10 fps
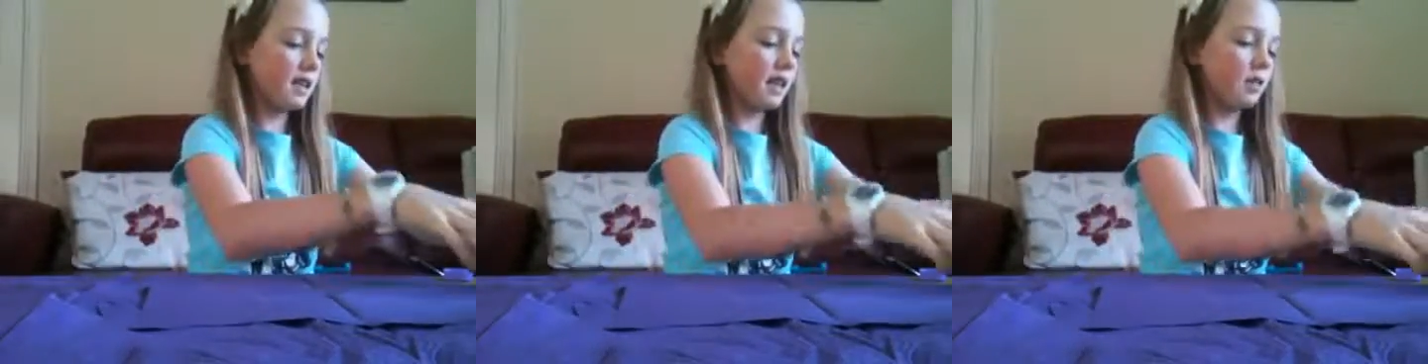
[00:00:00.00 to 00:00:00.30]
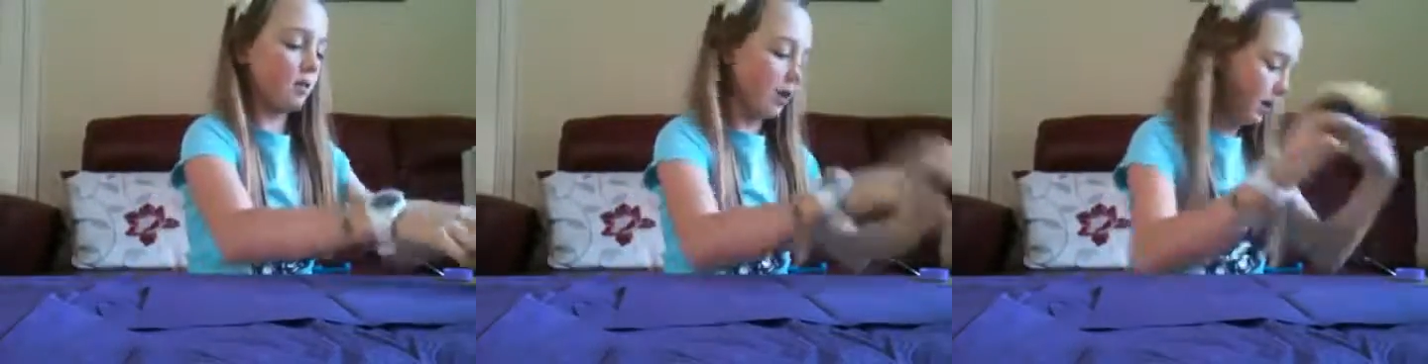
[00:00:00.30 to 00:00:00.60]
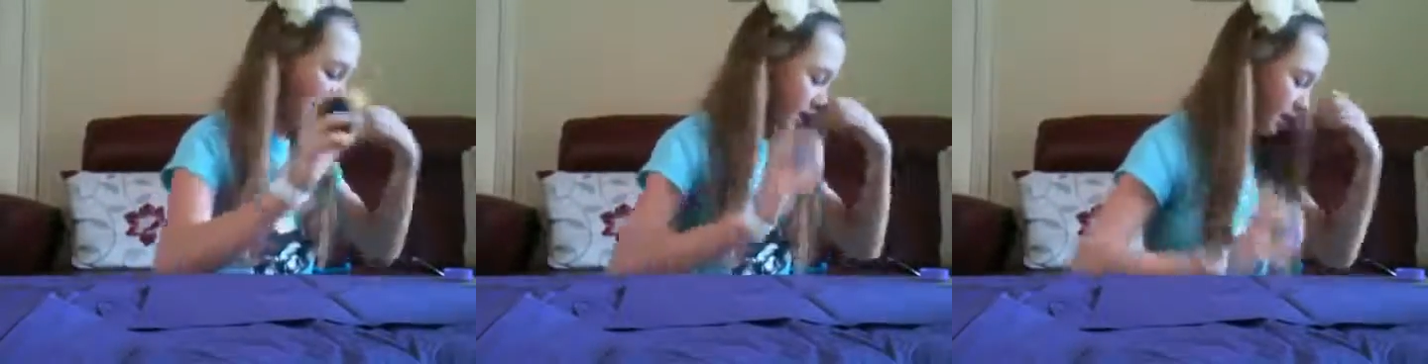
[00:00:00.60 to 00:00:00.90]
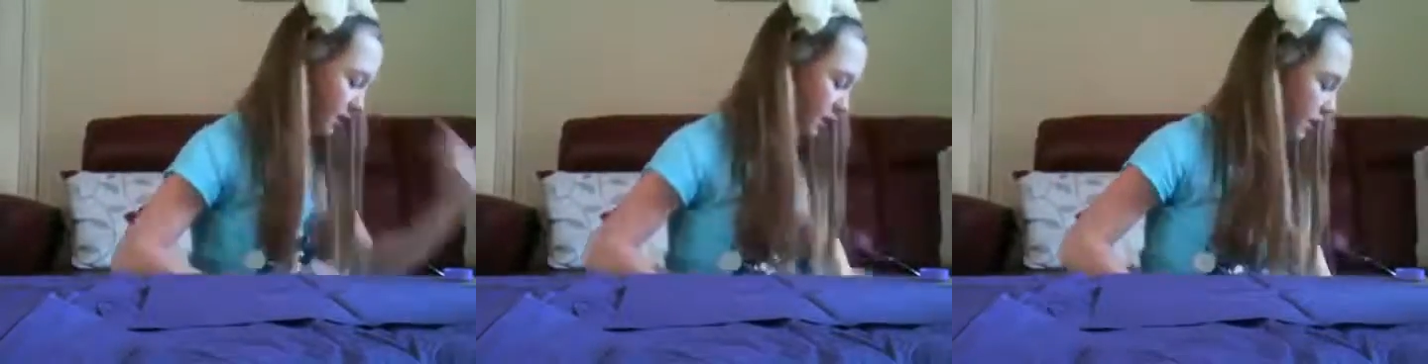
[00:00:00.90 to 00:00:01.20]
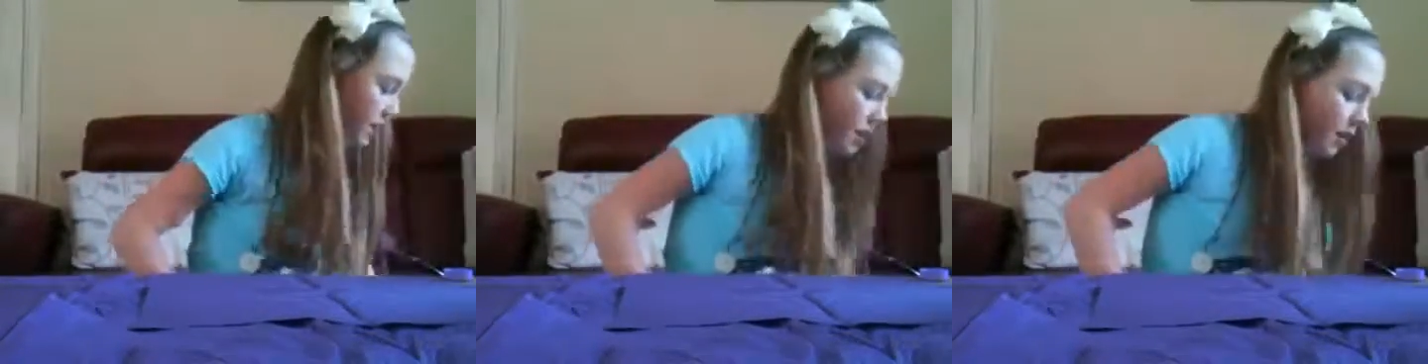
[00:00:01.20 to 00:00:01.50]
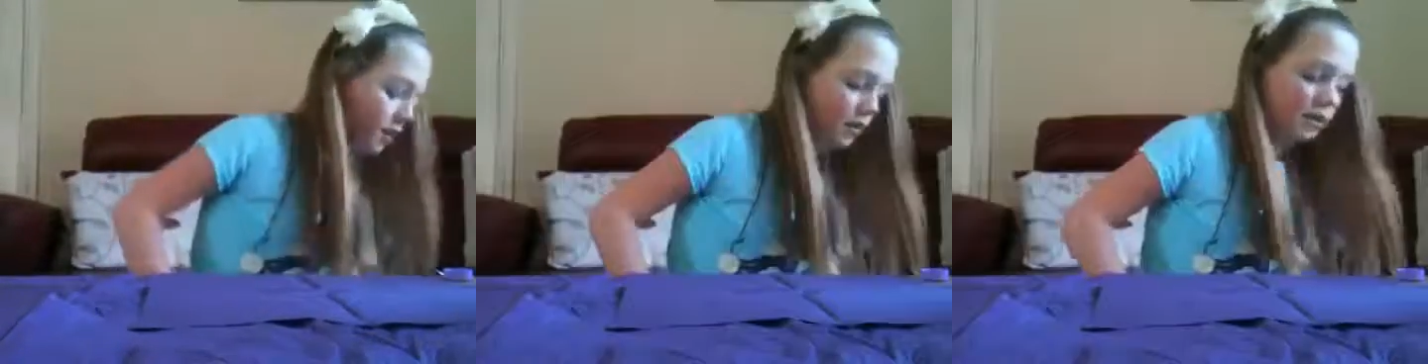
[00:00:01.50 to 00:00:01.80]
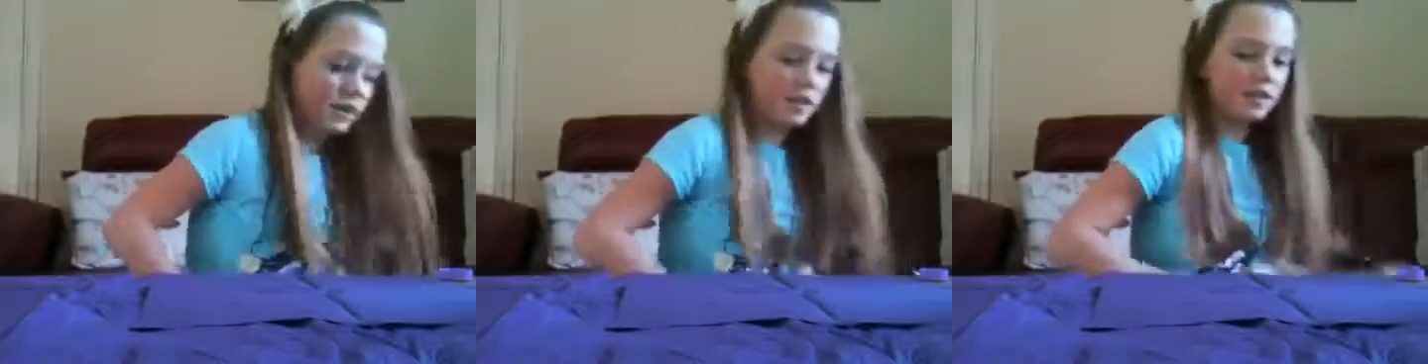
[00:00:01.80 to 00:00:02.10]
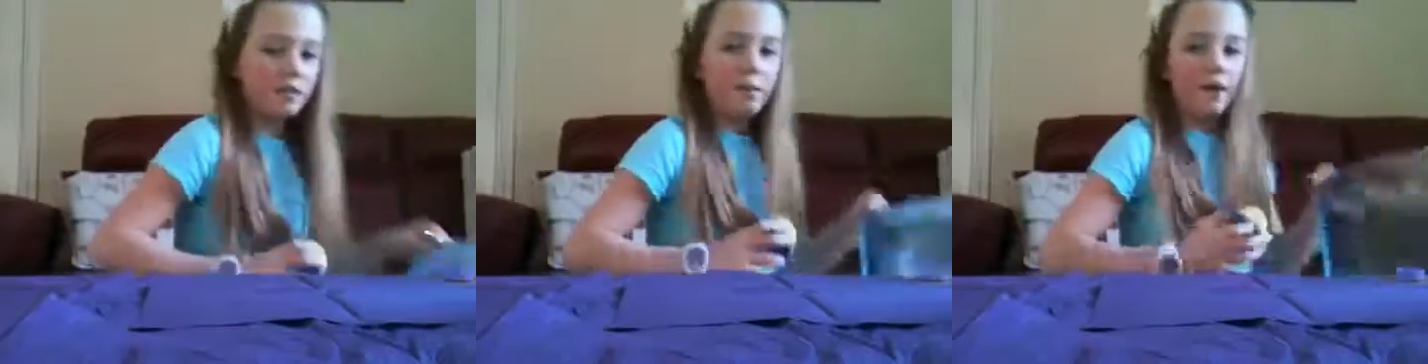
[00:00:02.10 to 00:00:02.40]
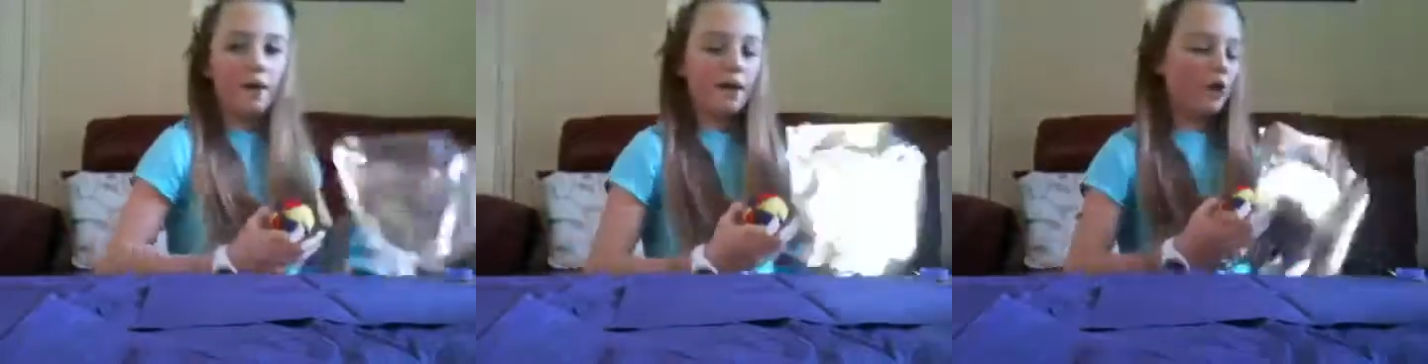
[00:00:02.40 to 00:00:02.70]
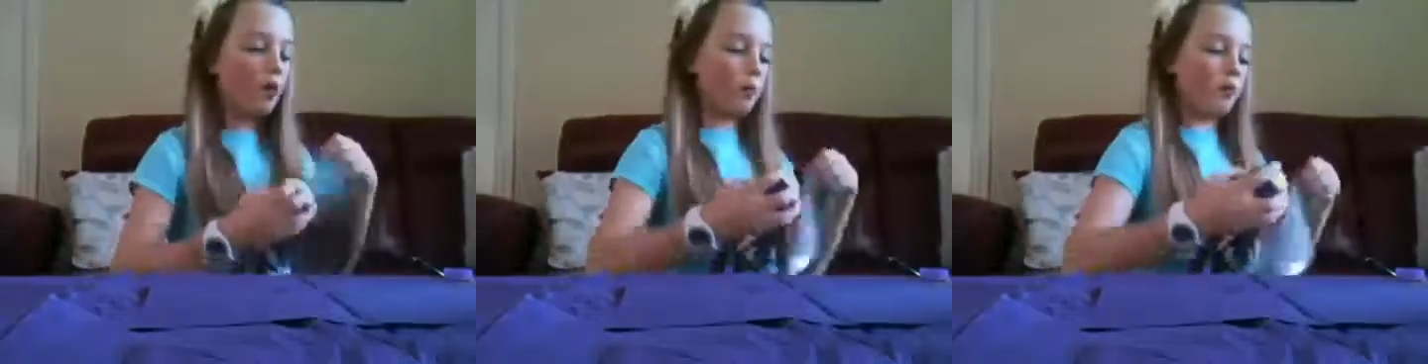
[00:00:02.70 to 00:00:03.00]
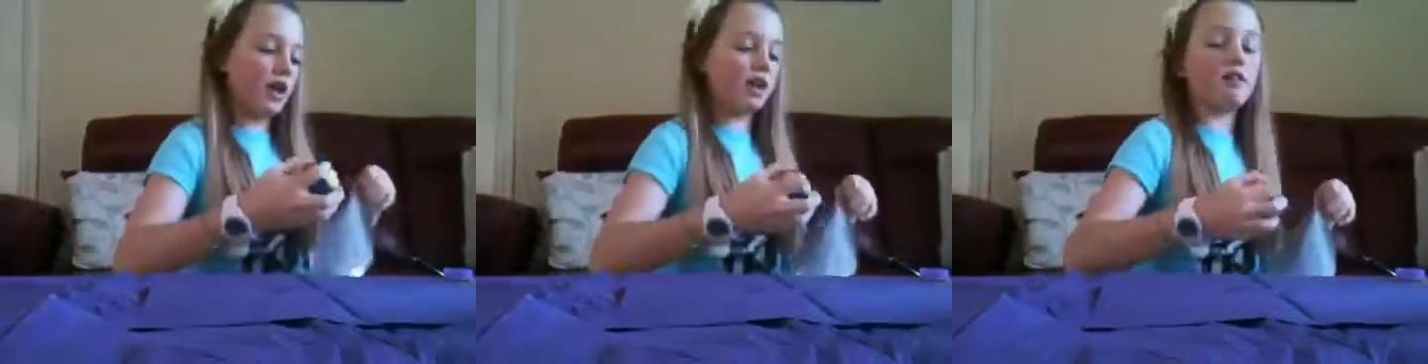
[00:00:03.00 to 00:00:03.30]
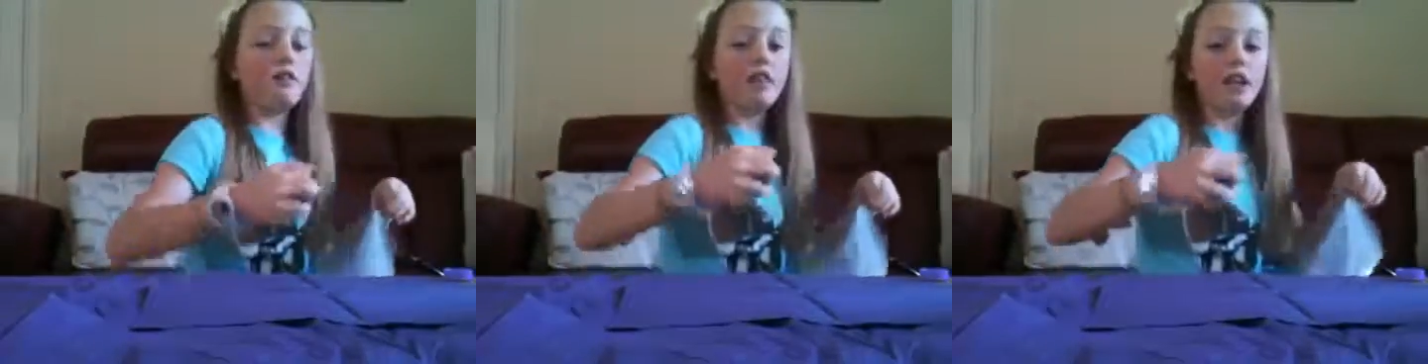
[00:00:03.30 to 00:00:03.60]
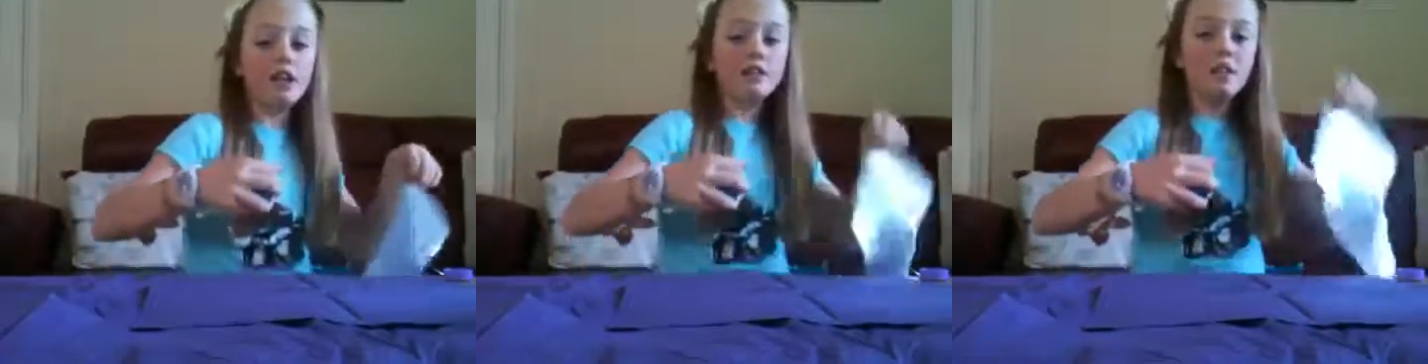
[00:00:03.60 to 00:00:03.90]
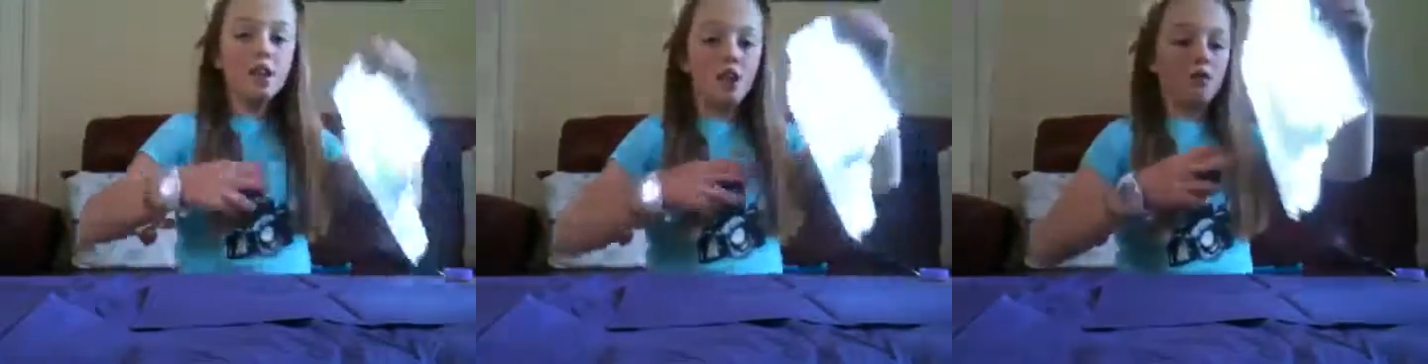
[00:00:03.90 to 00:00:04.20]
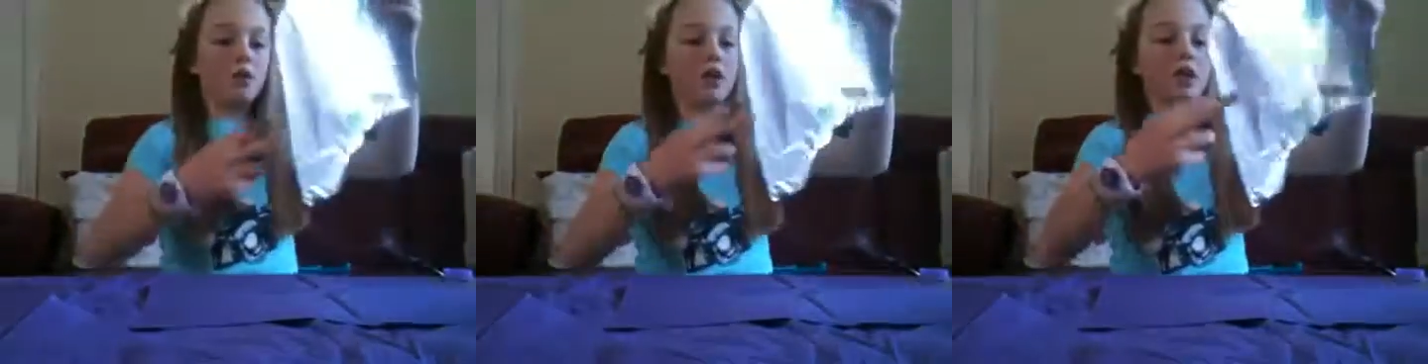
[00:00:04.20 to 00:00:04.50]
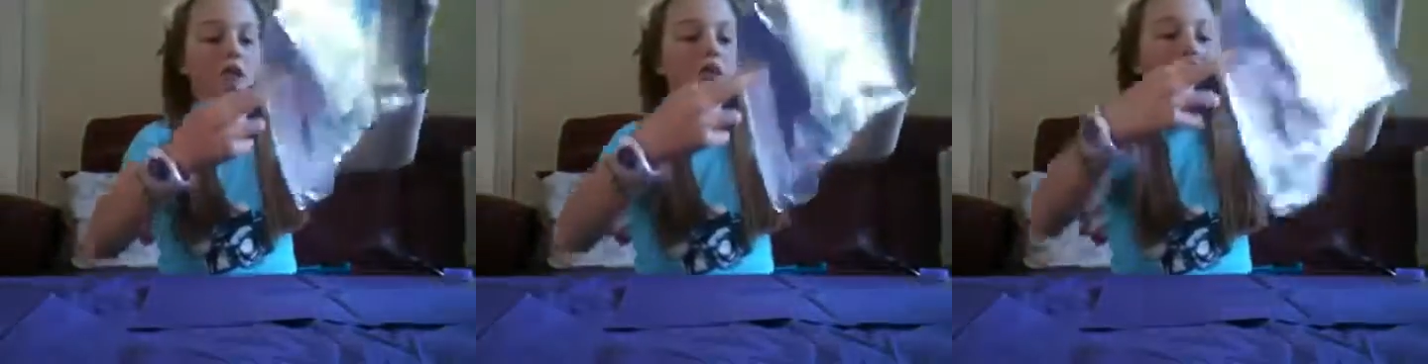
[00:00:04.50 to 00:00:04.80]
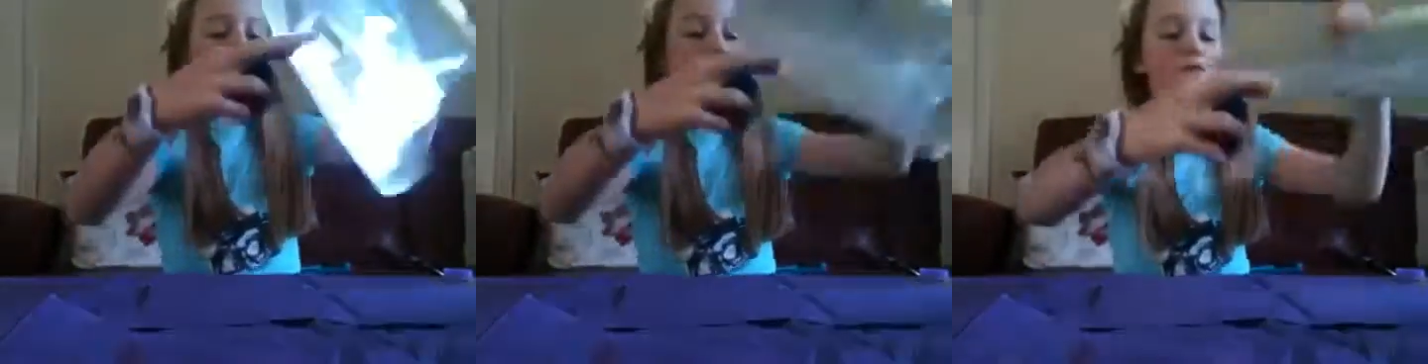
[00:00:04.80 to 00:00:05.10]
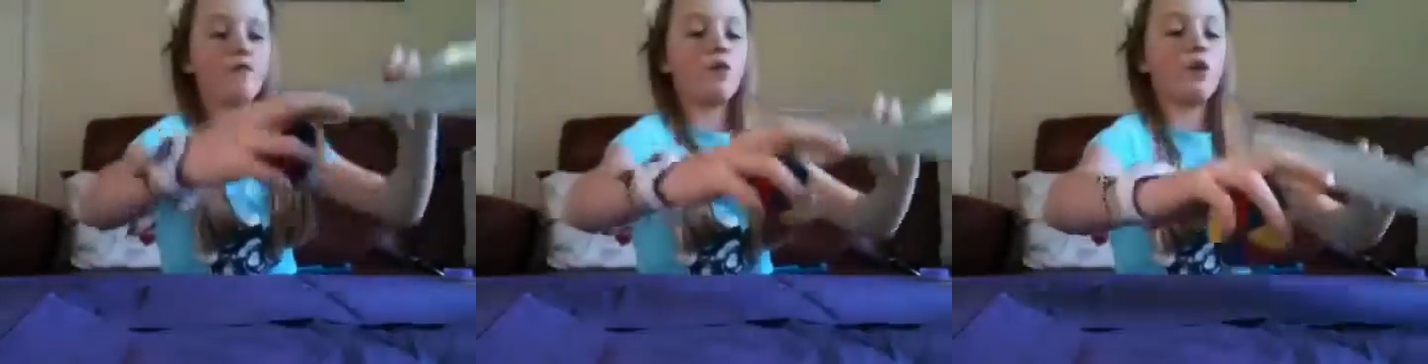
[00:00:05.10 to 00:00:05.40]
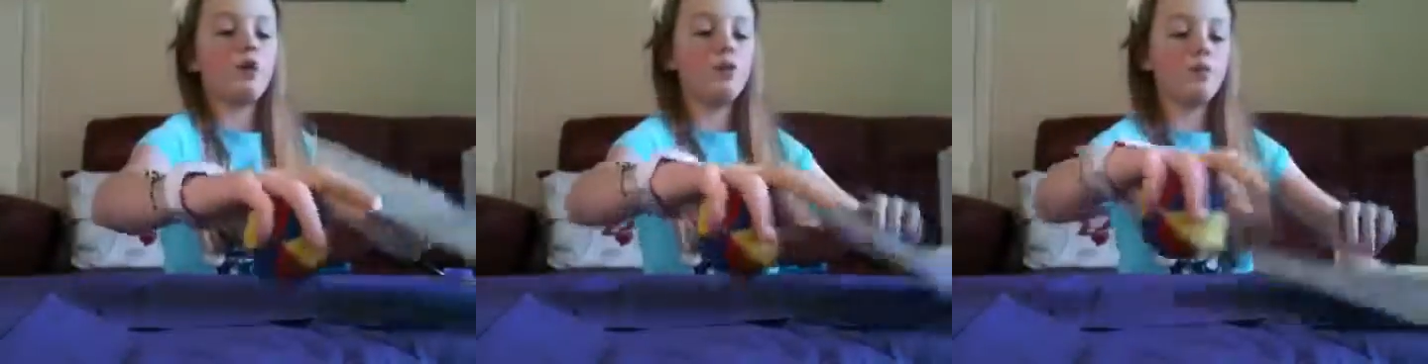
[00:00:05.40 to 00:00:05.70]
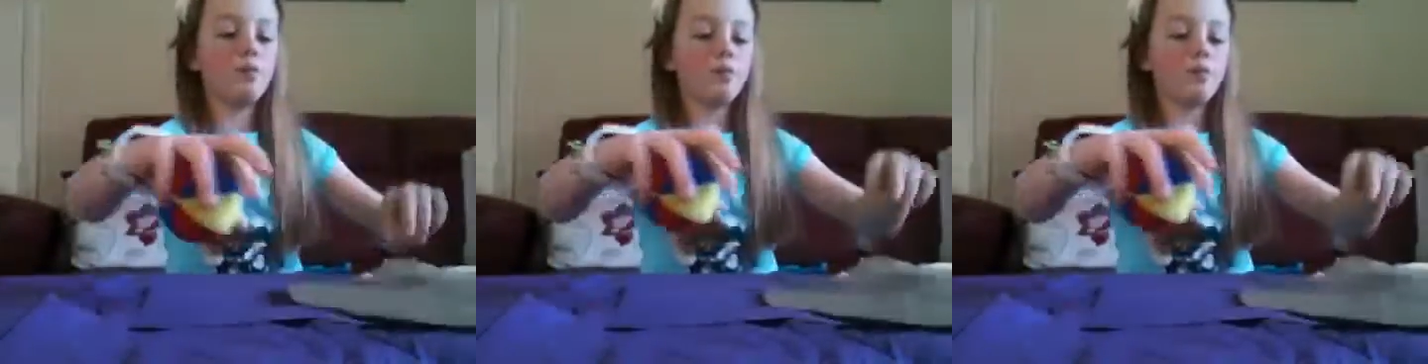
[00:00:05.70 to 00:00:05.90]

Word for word: Second one is the disappearing object. For this, we will need a piece of foil,